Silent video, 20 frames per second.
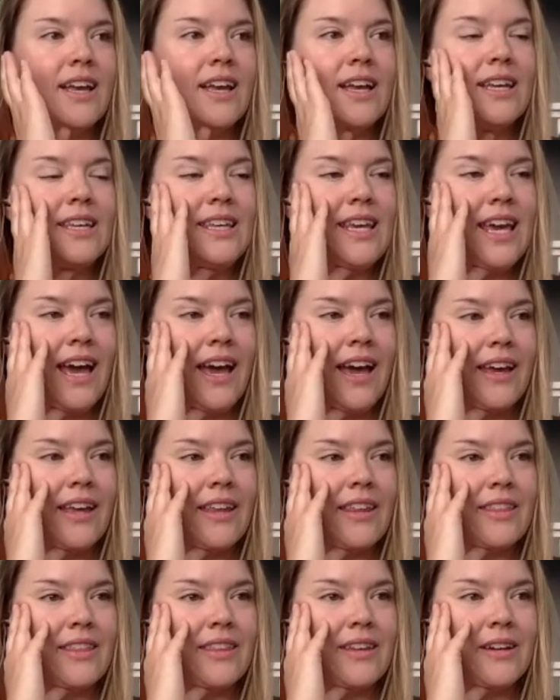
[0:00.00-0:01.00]
Yeah,
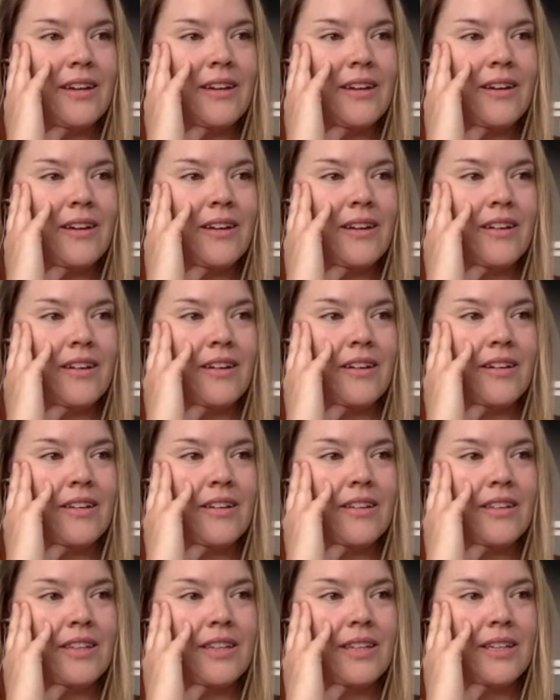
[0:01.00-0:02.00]
they're
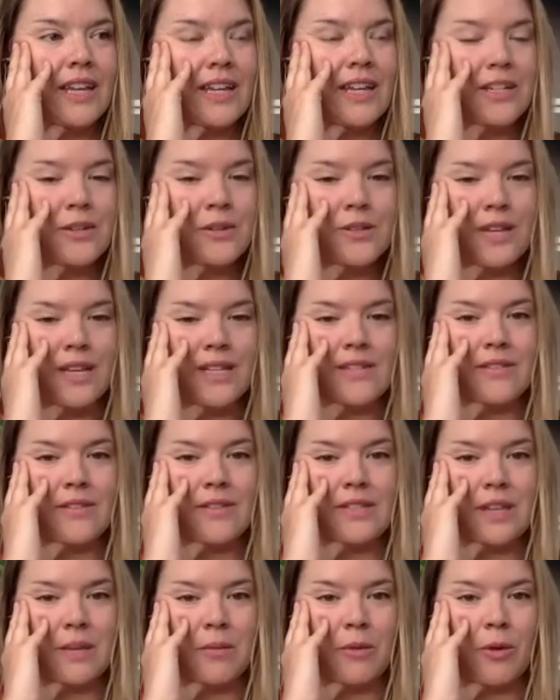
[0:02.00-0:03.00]
like two sides of the
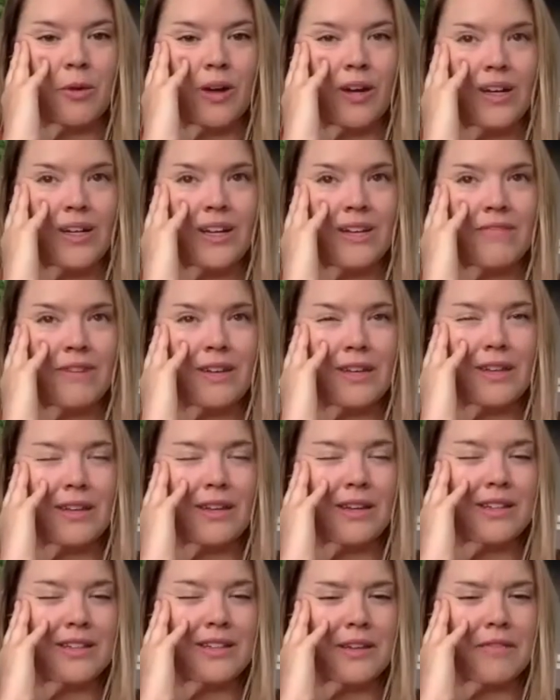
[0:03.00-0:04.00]
same coin, and I feel like
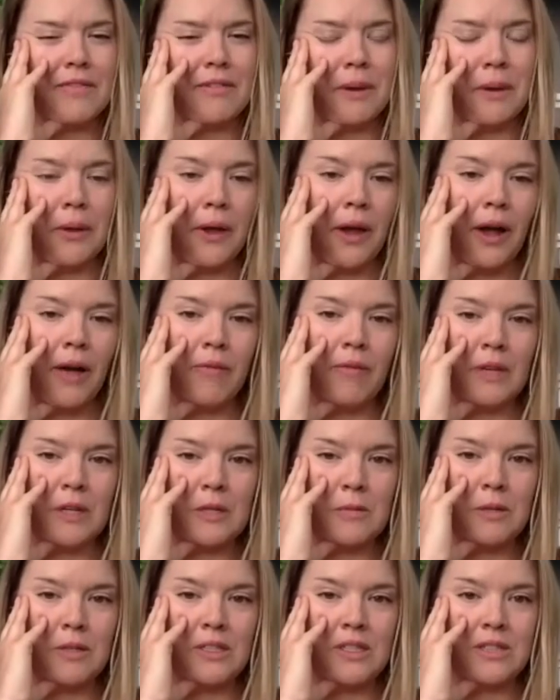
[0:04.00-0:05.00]
that it's like fairly obvious
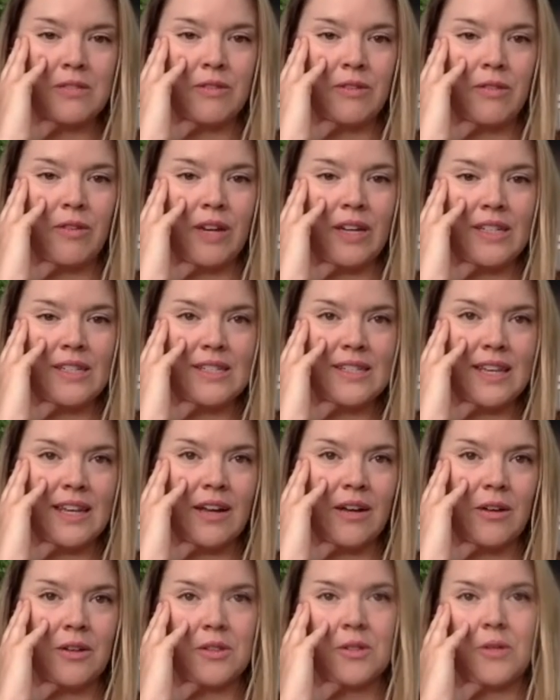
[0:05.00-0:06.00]
pieces of advice that
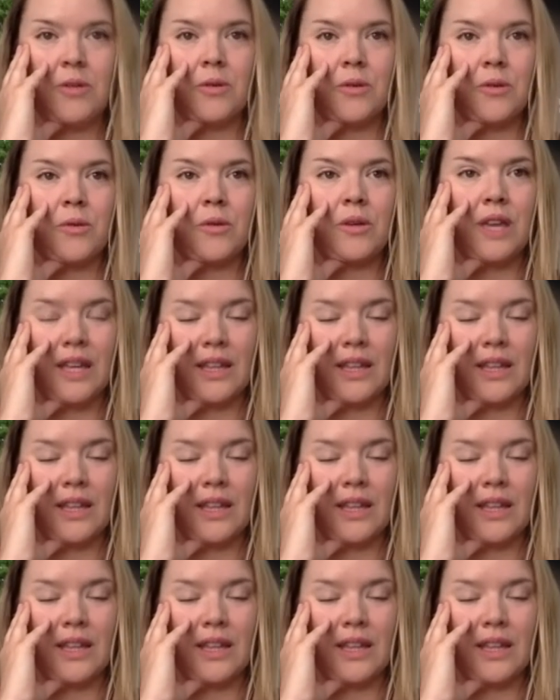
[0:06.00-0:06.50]
also get